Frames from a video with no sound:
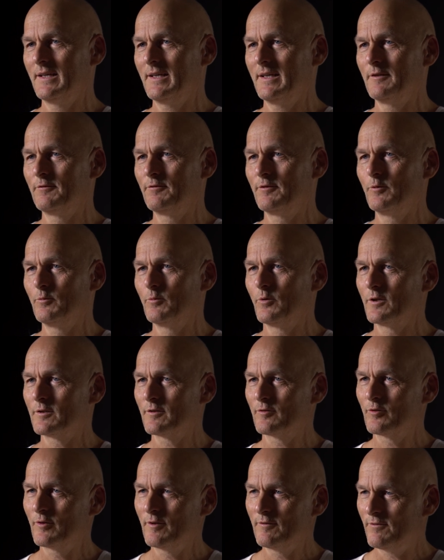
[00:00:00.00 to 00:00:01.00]
if you
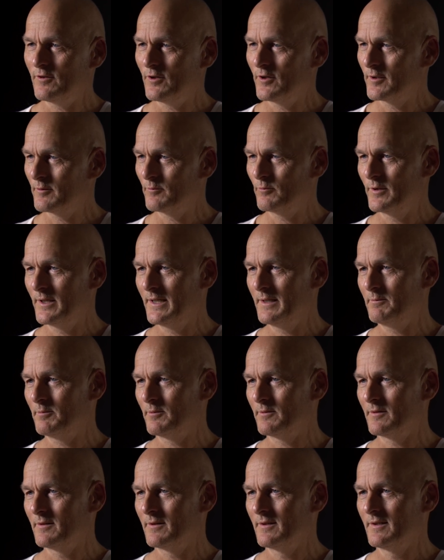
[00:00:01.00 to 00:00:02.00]
want to avoid rape,